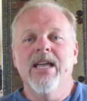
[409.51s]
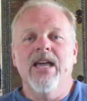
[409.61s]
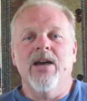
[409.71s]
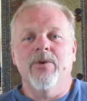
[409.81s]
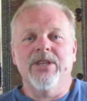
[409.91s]

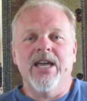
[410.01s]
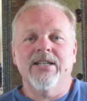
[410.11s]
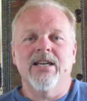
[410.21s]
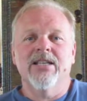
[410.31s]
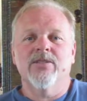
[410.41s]
And what that
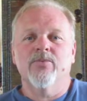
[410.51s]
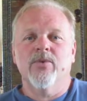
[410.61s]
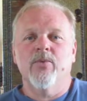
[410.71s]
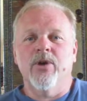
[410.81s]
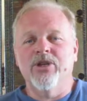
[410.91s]
does,
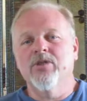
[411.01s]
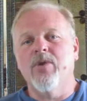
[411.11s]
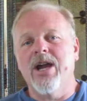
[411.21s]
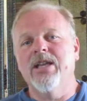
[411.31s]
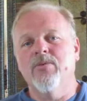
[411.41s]
when you're
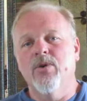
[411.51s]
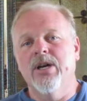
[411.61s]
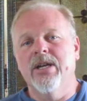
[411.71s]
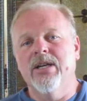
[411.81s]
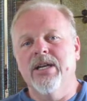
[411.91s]
writing
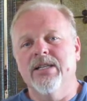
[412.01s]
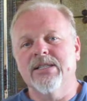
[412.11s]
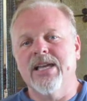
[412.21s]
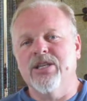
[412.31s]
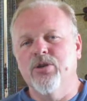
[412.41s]
one, it's
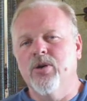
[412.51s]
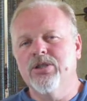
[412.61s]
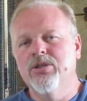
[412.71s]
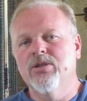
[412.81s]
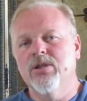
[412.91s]
like you're
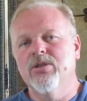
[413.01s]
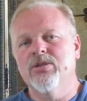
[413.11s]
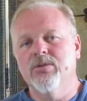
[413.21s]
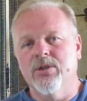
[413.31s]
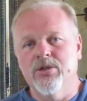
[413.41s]
too close to it.